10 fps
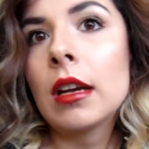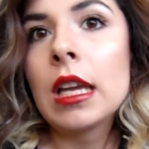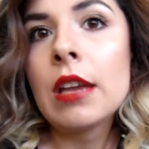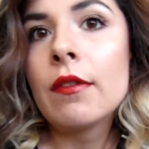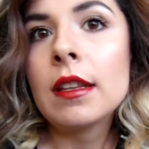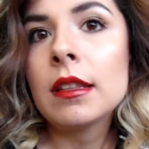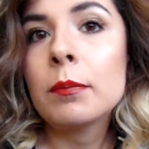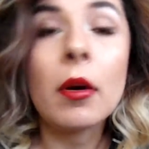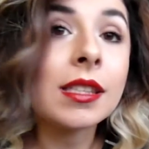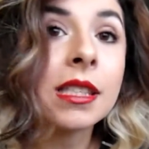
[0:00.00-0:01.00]
even
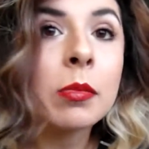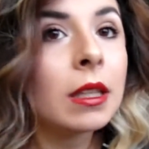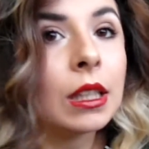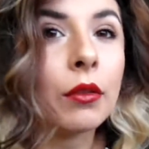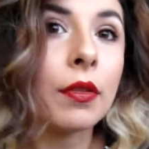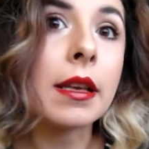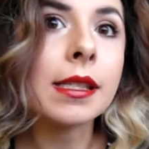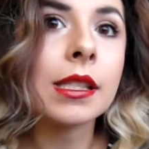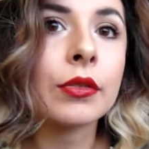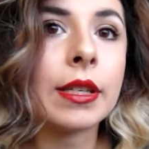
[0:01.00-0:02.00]
possibility of
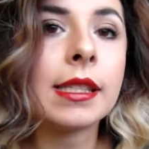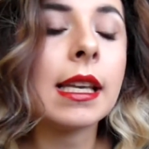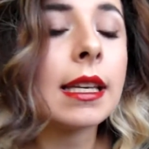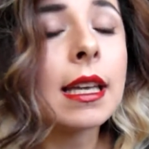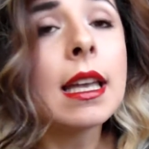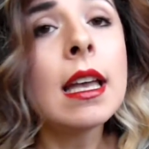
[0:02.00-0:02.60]
things creasing.